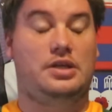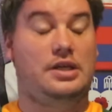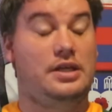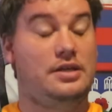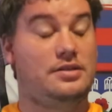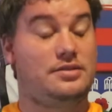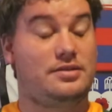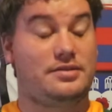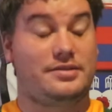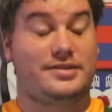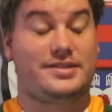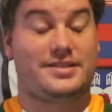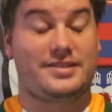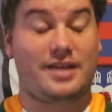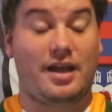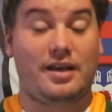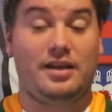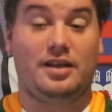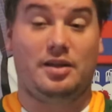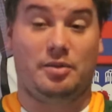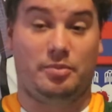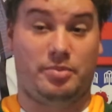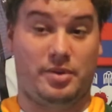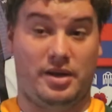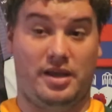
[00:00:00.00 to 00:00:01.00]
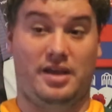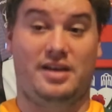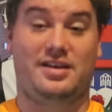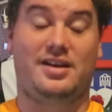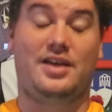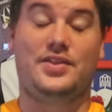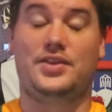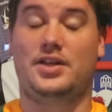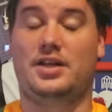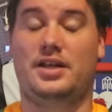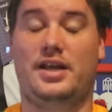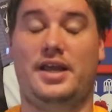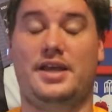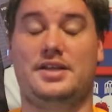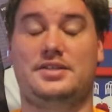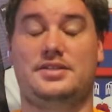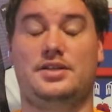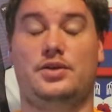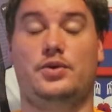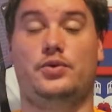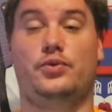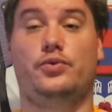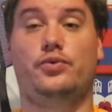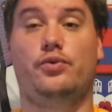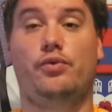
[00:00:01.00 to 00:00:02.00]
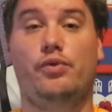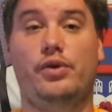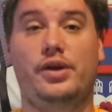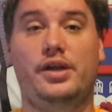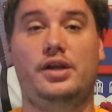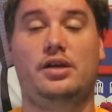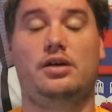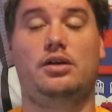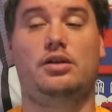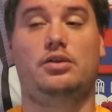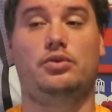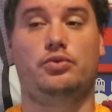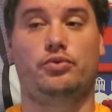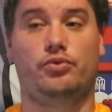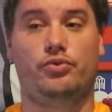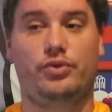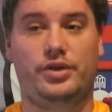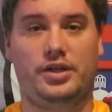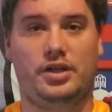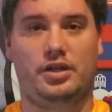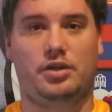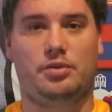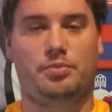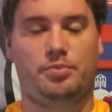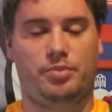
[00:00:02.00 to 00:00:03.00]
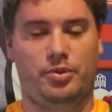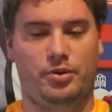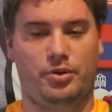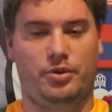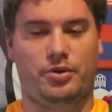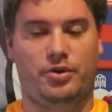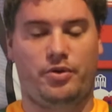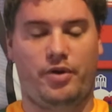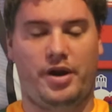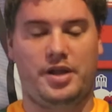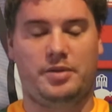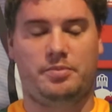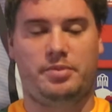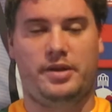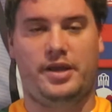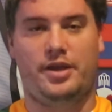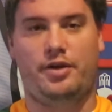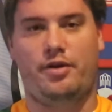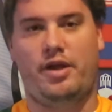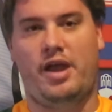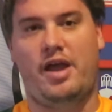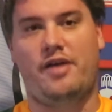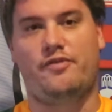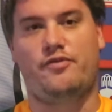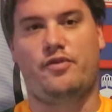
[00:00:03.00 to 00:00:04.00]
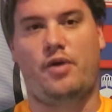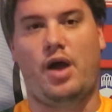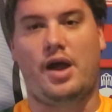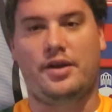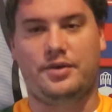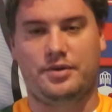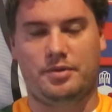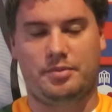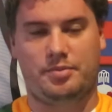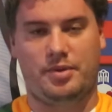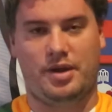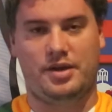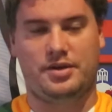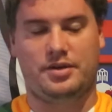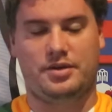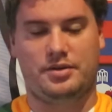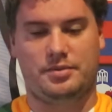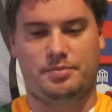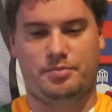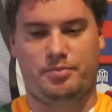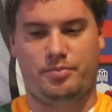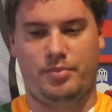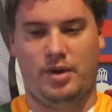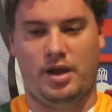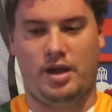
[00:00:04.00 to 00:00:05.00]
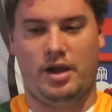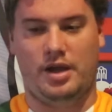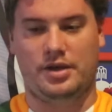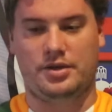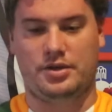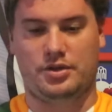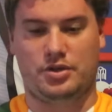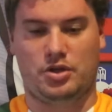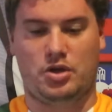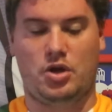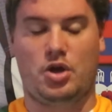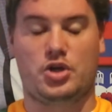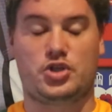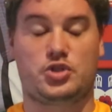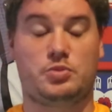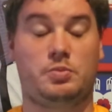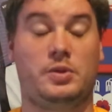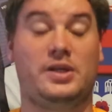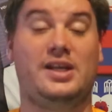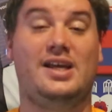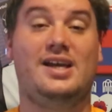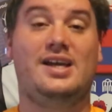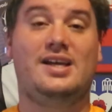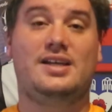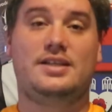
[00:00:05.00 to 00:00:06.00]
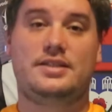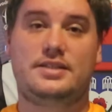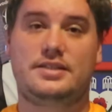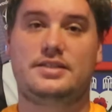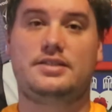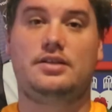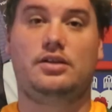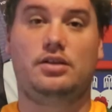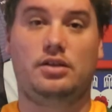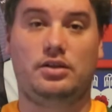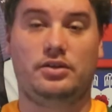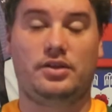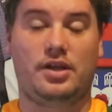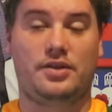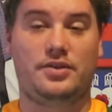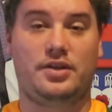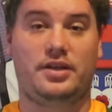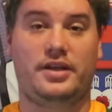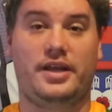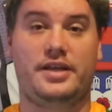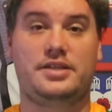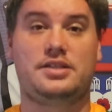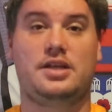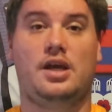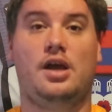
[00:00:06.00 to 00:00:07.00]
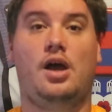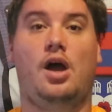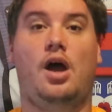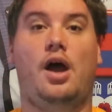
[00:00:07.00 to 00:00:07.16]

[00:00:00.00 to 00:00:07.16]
he's a stunning player nonetheless, and a real great player to have under the cosh, but still nonetheless